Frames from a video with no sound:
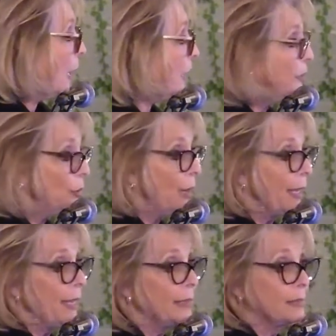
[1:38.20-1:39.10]
I knew I
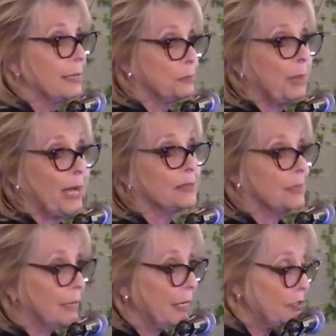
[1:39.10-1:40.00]
had to get back to
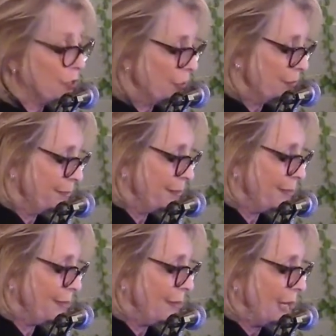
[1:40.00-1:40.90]
nature.
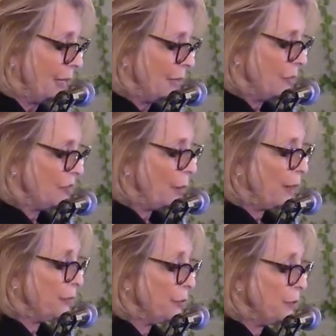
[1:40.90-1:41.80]
So
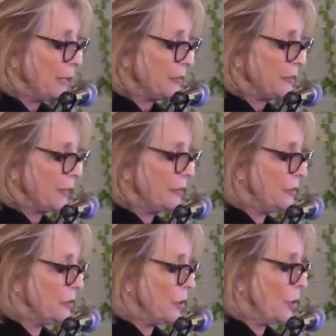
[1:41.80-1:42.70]
I threw my
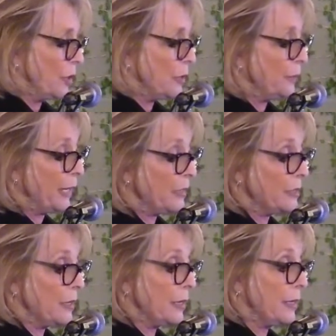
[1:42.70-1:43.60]
son's dog, my
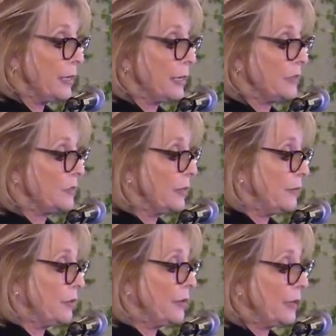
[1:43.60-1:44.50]
guitar case, and
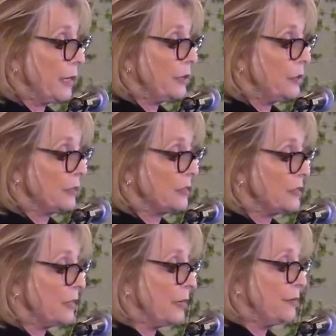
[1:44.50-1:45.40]
everything I couldn't
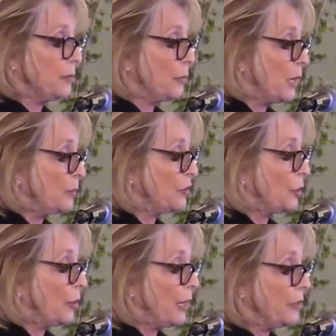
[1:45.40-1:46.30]
stuff in Mom's
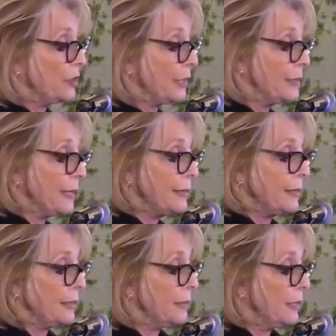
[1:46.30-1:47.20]
garage in
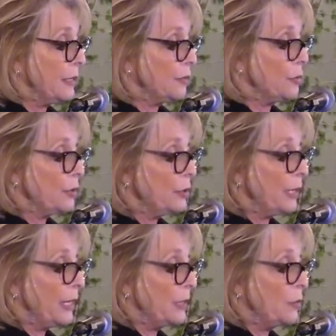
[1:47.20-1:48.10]
Glendale and hit the road
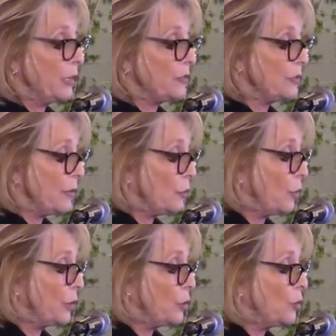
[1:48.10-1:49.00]
heading west on the
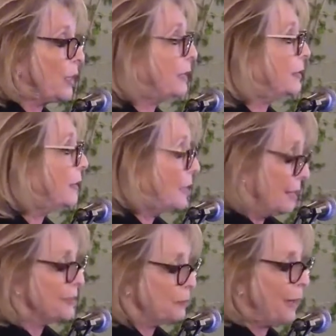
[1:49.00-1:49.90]
101
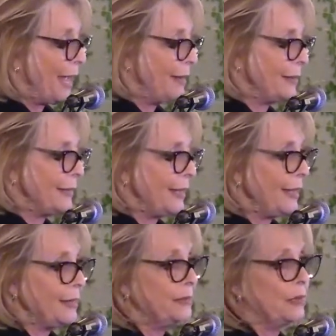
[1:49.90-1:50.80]
to Panga
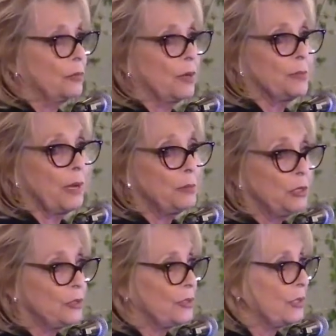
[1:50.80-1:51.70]
Canyon, where my
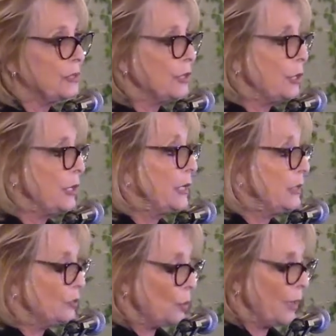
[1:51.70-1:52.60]
music attorney
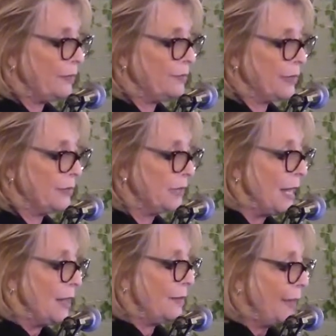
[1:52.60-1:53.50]
and his wife lived.
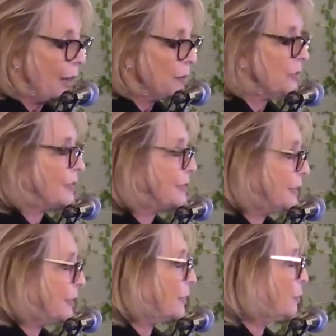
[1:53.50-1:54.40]
That was the
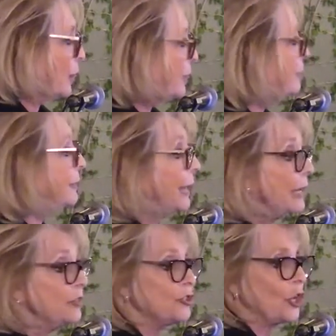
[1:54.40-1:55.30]
ticket, right?
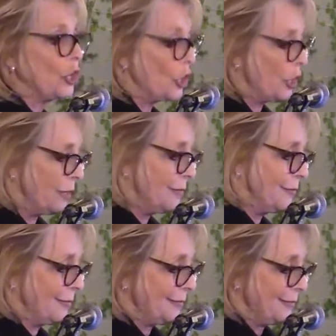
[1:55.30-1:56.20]
Nature.
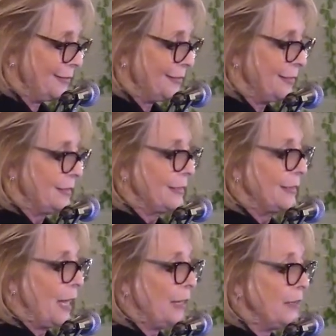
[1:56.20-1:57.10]

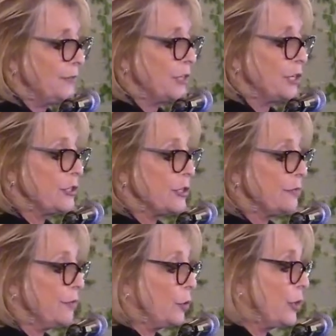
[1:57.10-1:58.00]
I lived in a
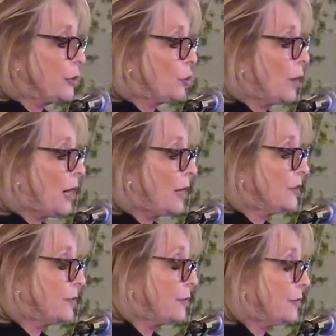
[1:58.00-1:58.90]
dirt-floored
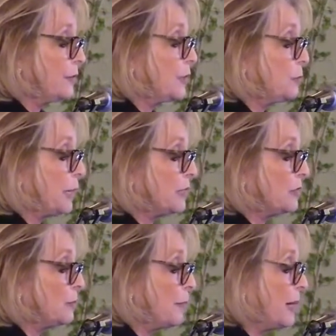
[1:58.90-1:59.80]
garage for
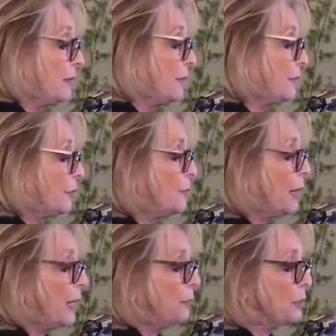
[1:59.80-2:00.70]
$50 a month, threw
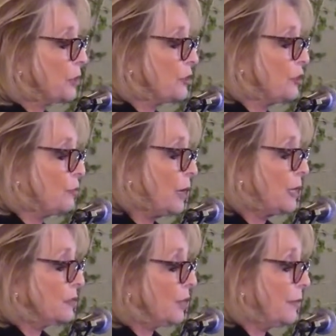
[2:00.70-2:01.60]
my Persian
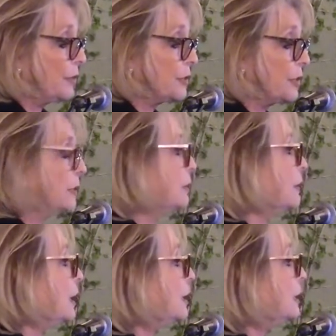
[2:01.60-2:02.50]
rugs on the dirt
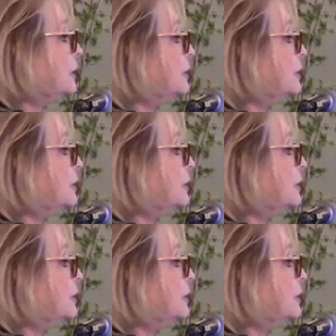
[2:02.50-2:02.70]
and hung